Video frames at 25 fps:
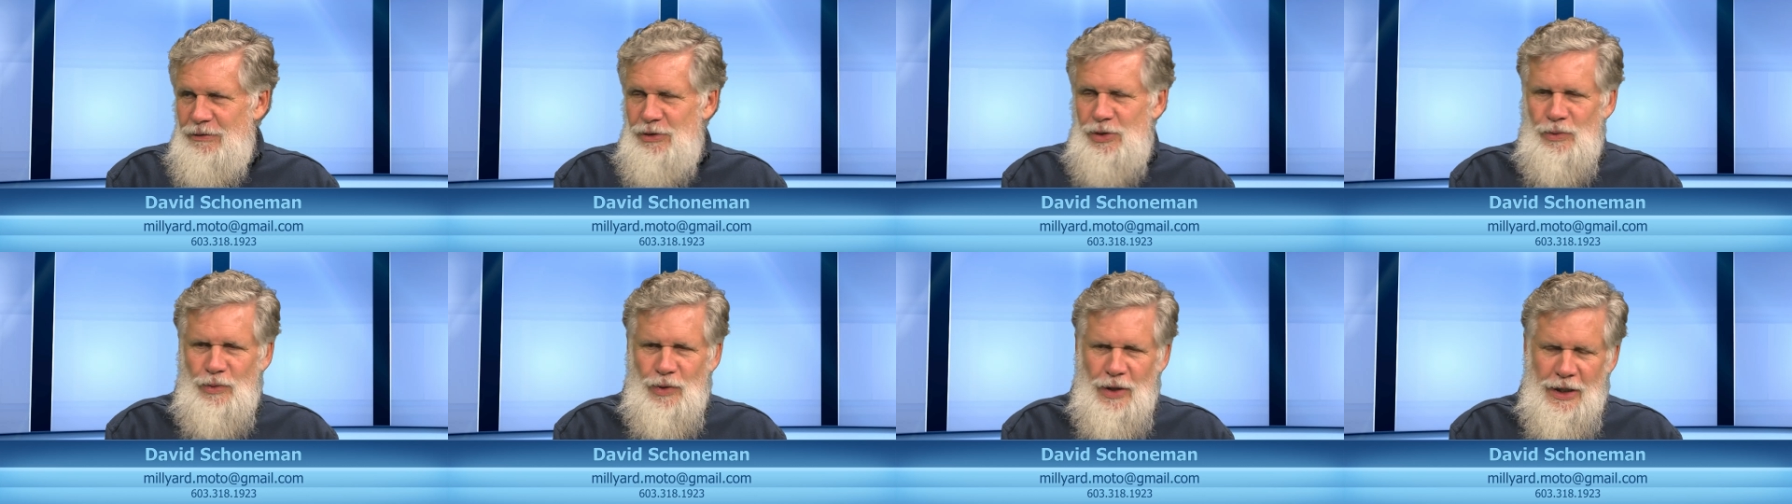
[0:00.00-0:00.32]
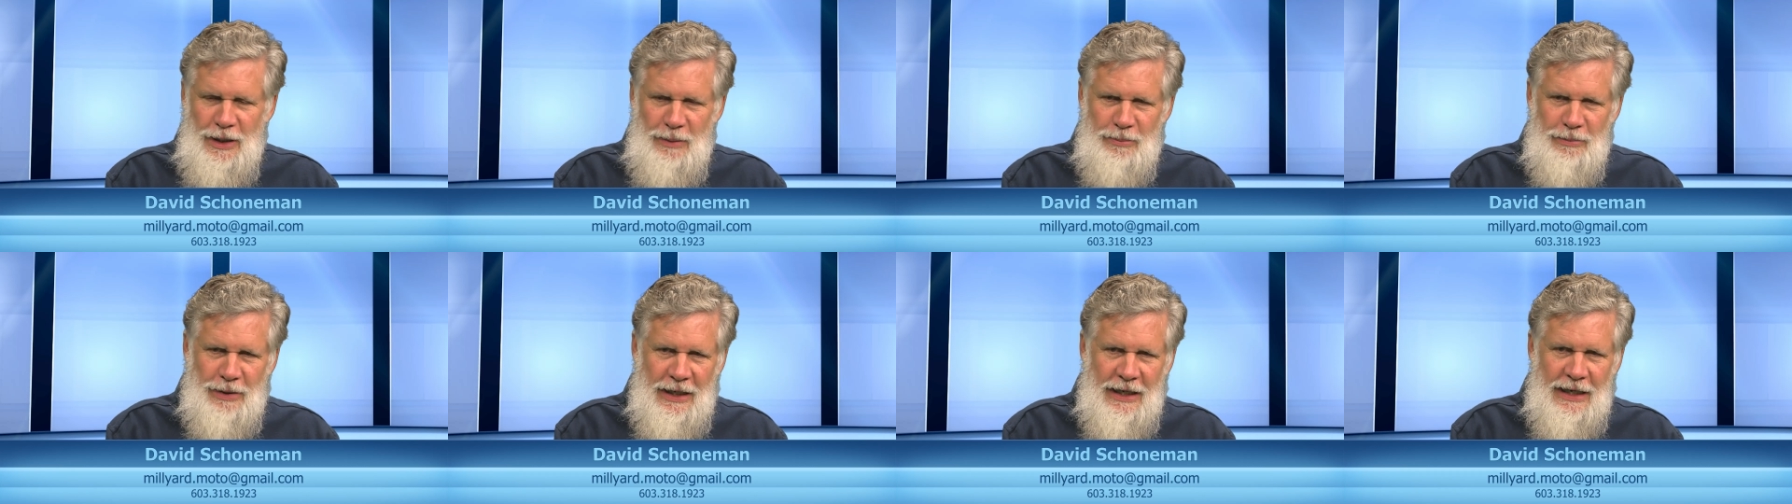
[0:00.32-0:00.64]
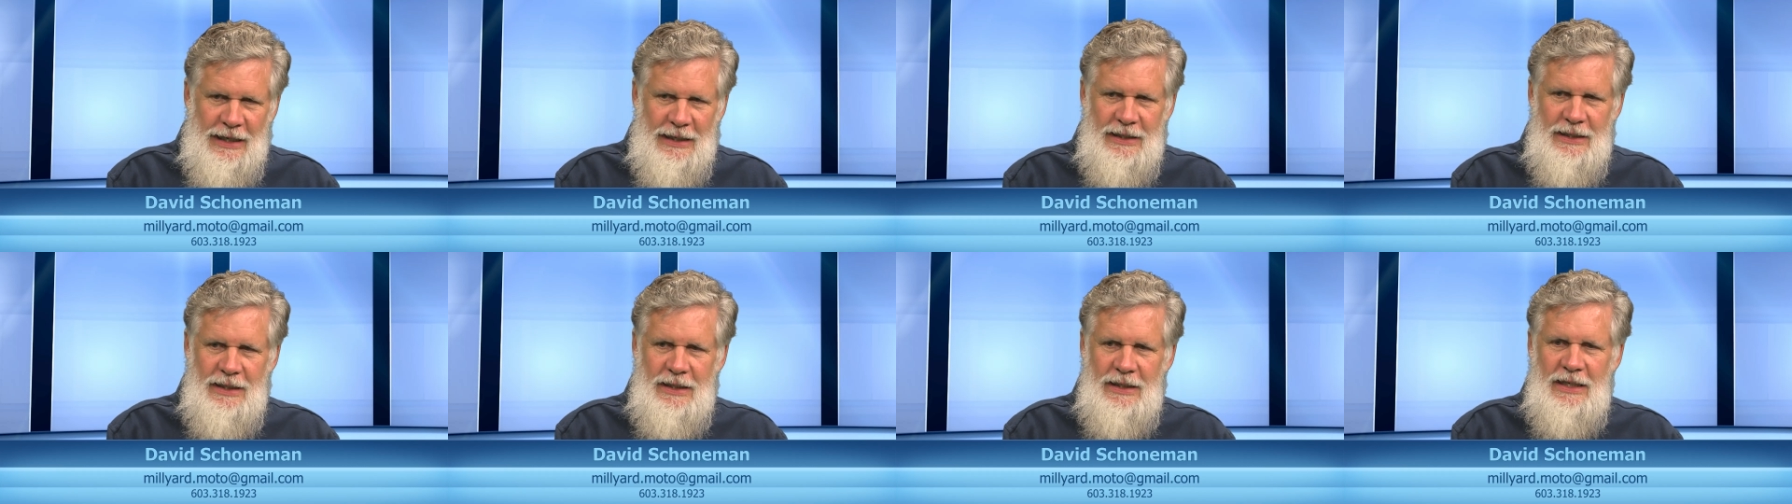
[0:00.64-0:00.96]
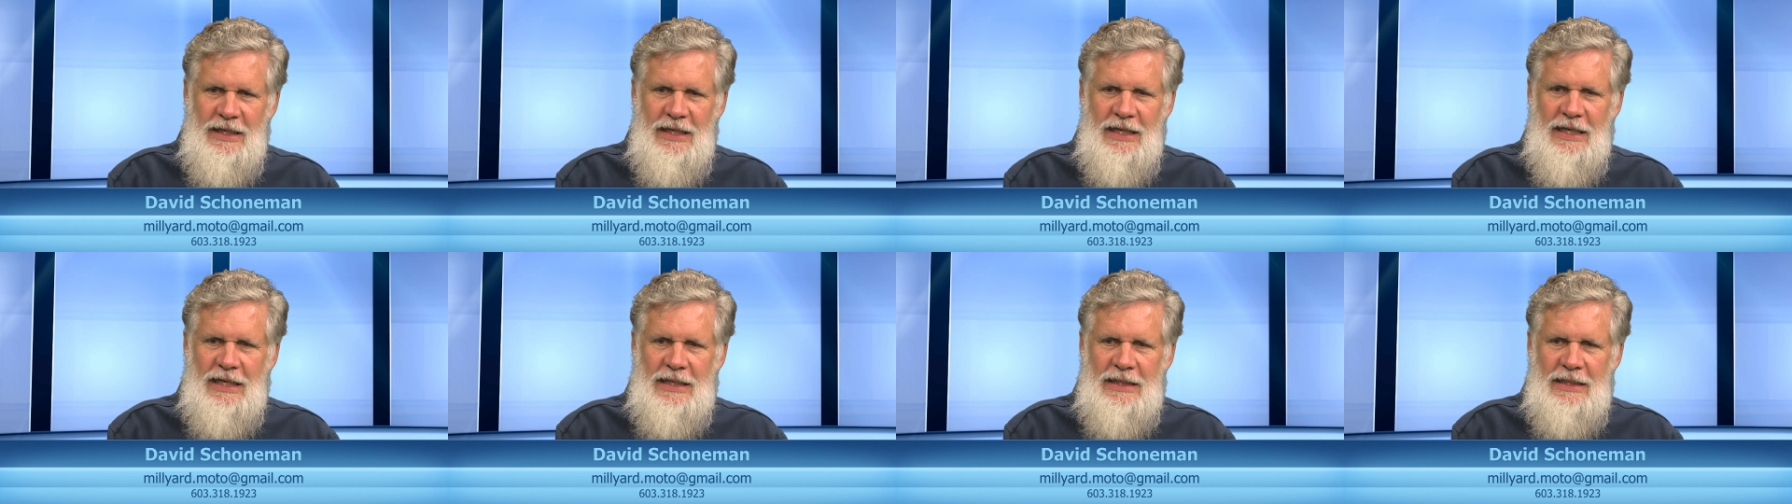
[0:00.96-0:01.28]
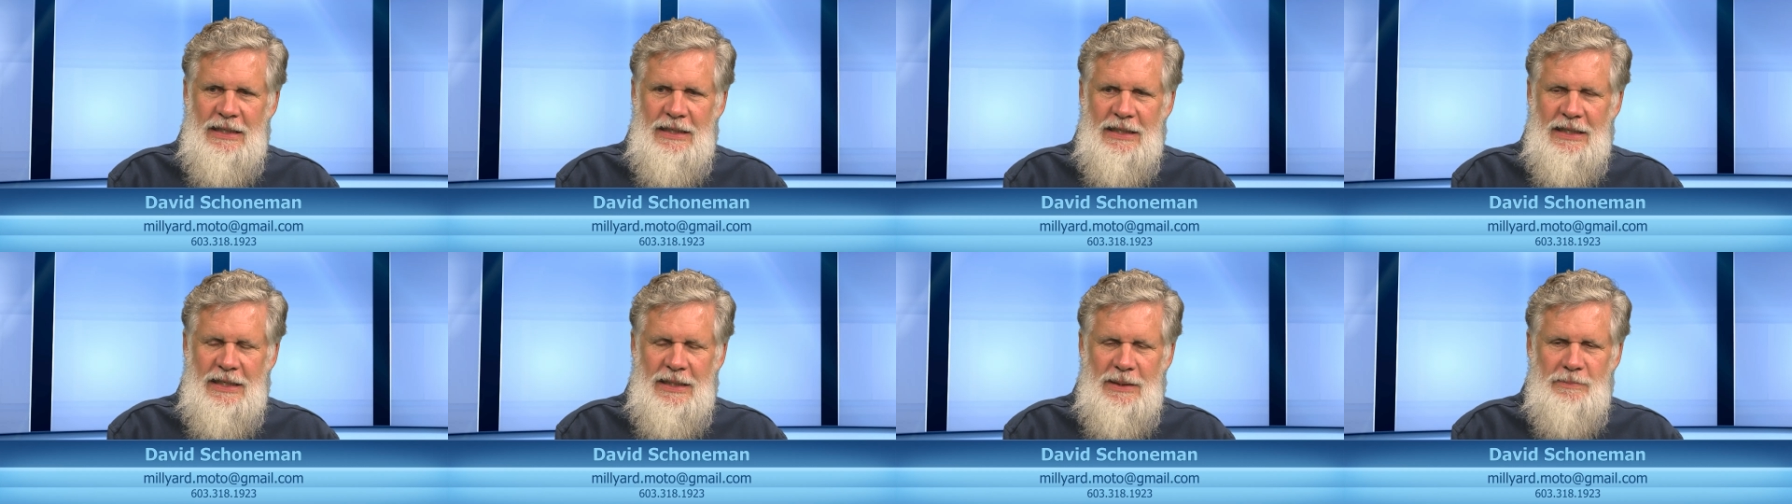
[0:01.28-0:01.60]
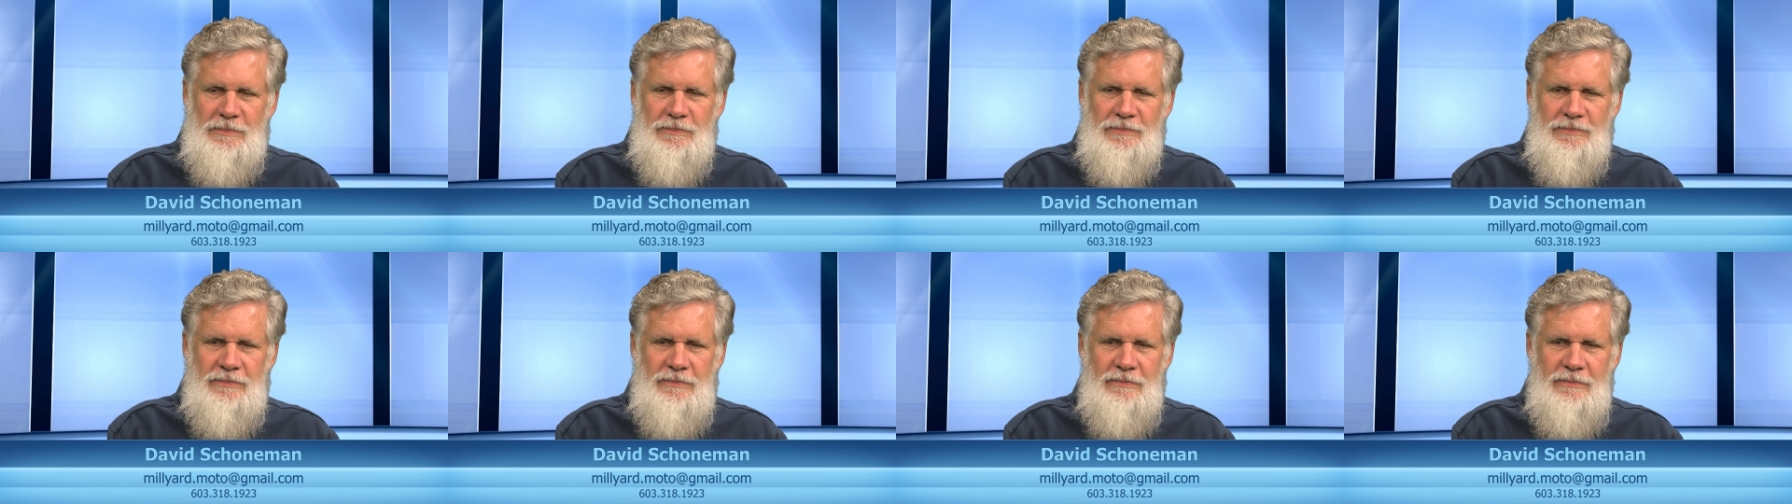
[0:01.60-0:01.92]
It was a running bike
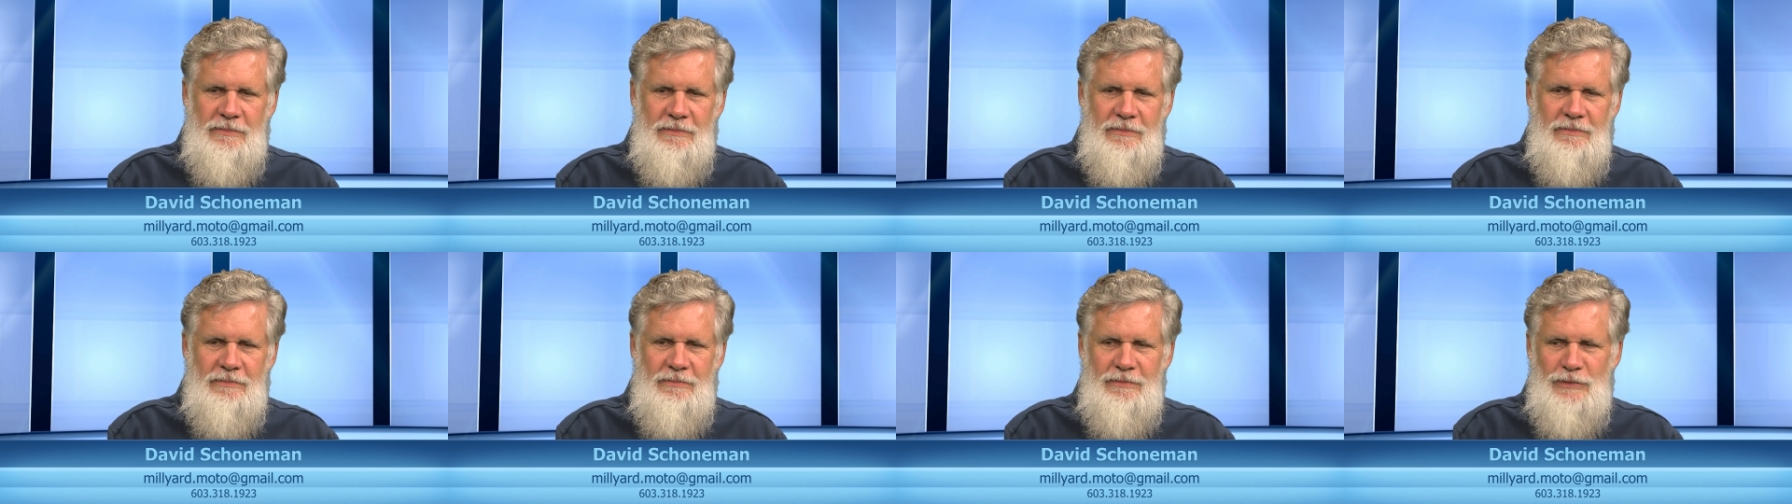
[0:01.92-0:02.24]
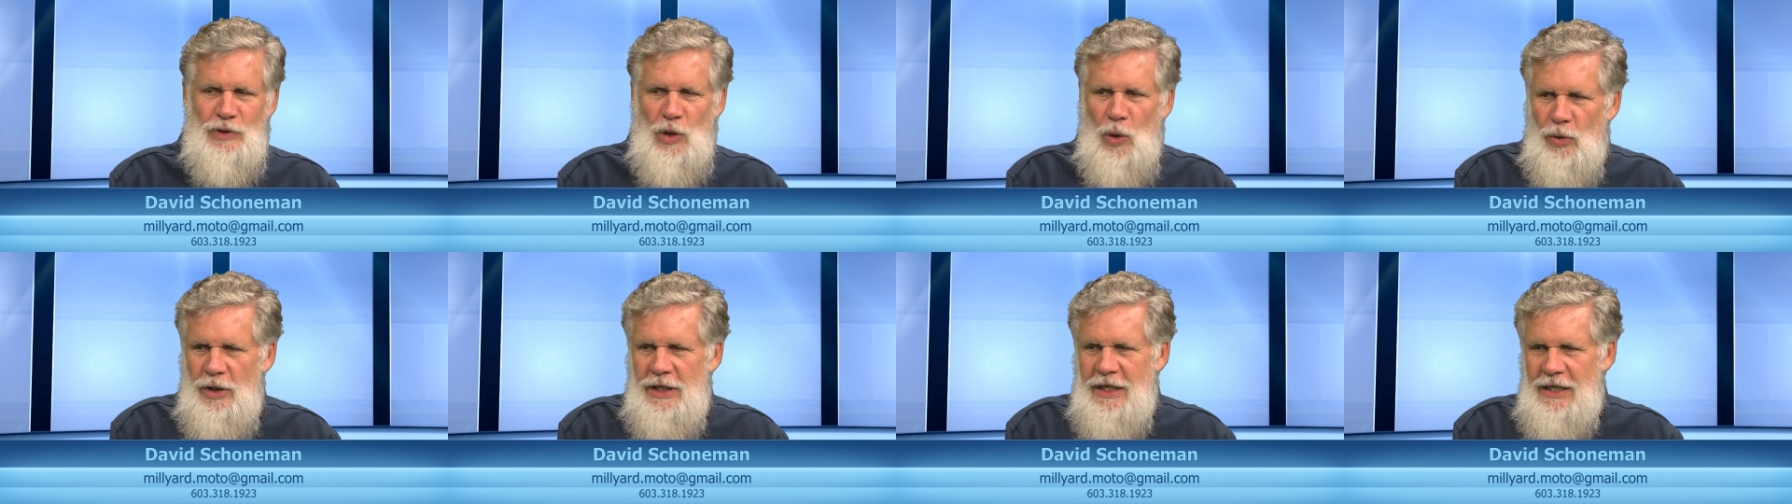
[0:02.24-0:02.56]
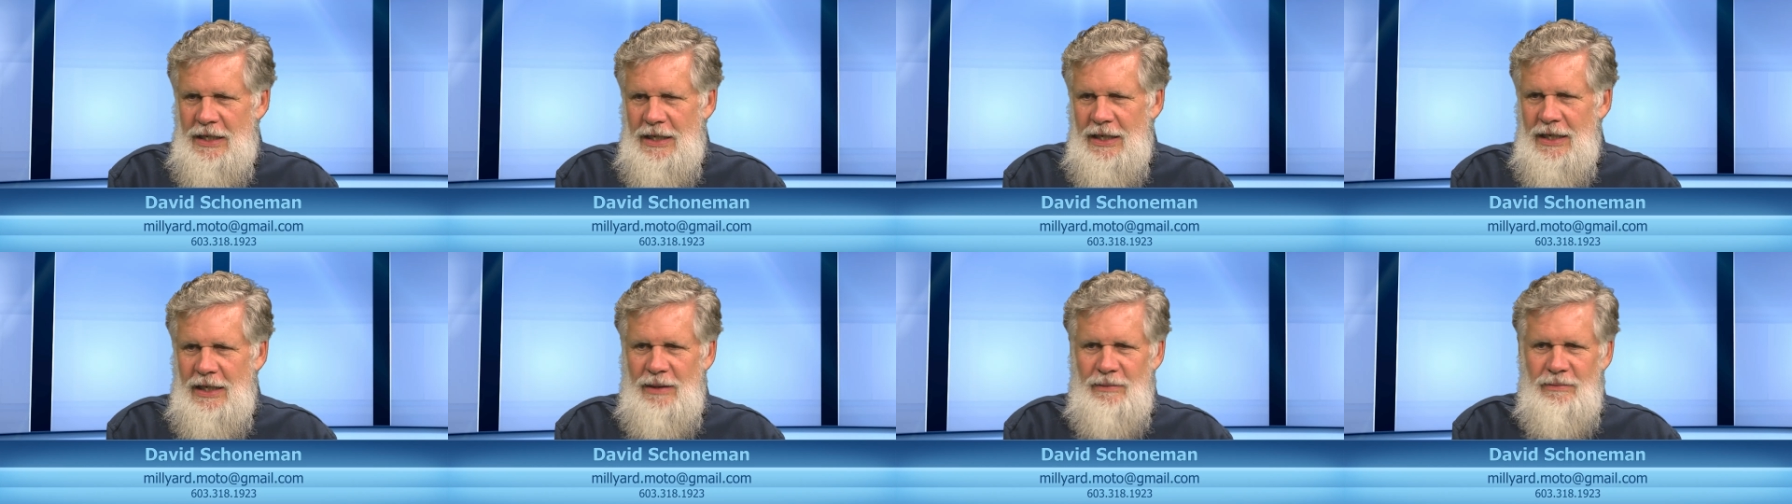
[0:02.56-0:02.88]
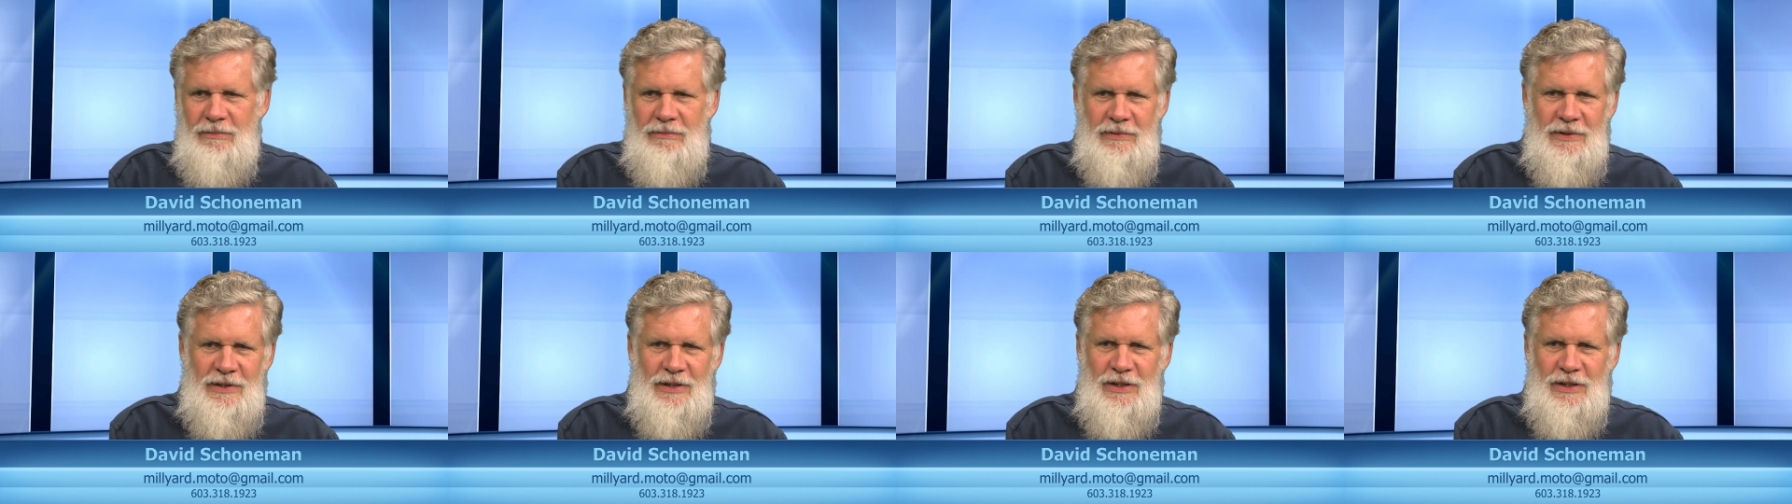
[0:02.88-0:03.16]
and no key.